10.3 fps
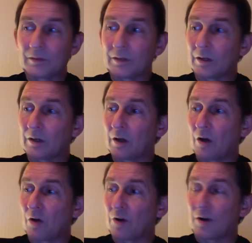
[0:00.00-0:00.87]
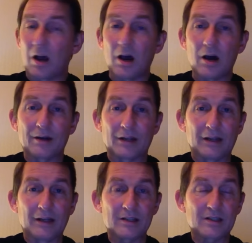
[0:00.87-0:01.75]
that Laurel and
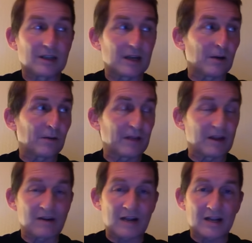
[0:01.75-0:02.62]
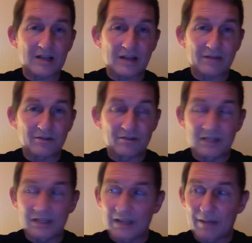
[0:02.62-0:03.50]
Hardy get off their ass after
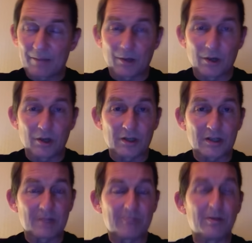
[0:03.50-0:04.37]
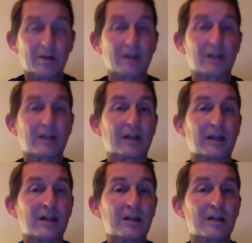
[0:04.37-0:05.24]
eating their burgers in Burger
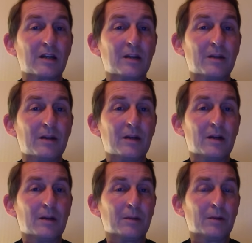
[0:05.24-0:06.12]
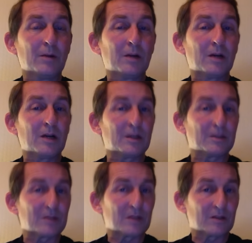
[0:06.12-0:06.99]
King and come and blue light
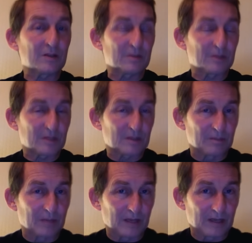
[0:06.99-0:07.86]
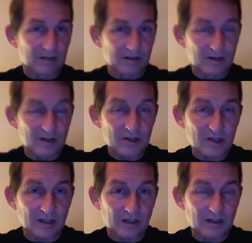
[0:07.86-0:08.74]
themselves up to Sabina and
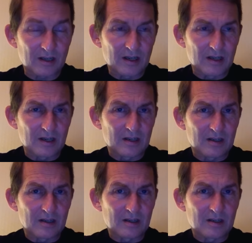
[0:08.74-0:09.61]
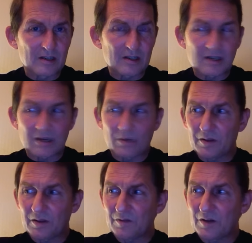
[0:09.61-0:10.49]
Ursula to say
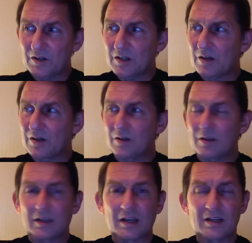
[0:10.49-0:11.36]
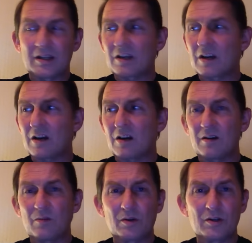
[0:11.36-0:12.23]
what the fuck's going on and get in the car
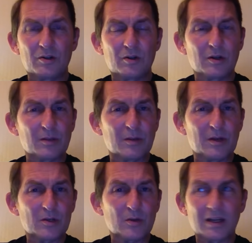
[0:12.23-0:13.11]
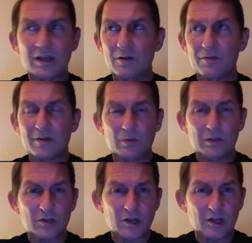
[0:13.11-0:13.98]
and what are you doing on the motorway? Get off, I
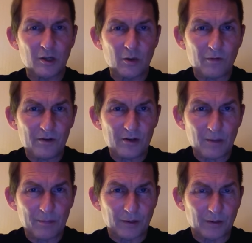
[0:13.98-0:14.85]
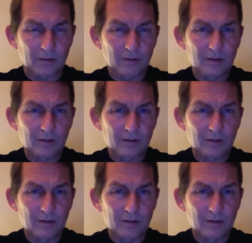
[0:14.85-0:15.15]
will take you off and dump you.